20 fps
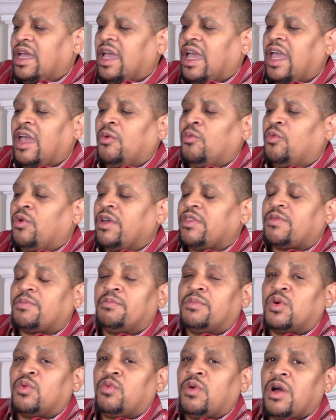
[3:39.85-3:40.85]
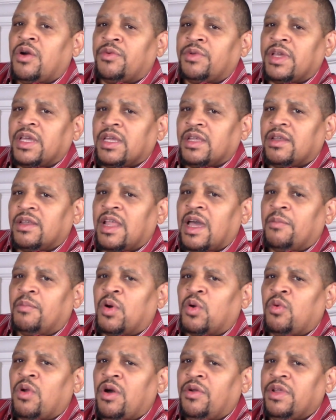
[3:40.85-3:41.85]
and with Moroni. Now
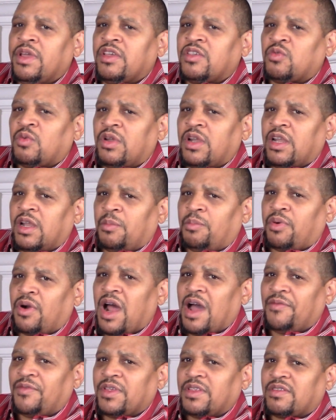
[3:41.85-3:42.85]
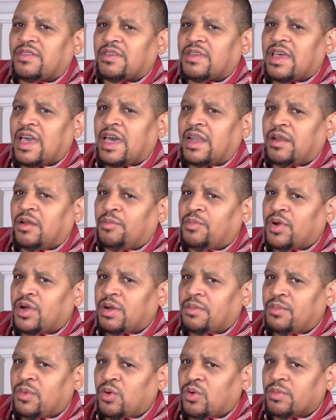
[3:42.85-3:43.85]
Moroni is one of the prophets out of the
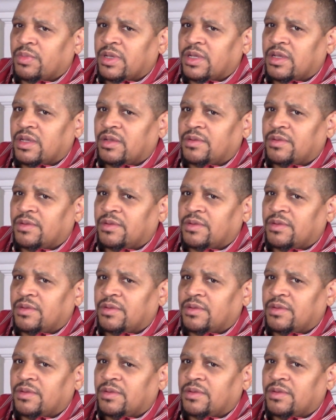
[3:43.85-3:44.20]
Book of Mormon.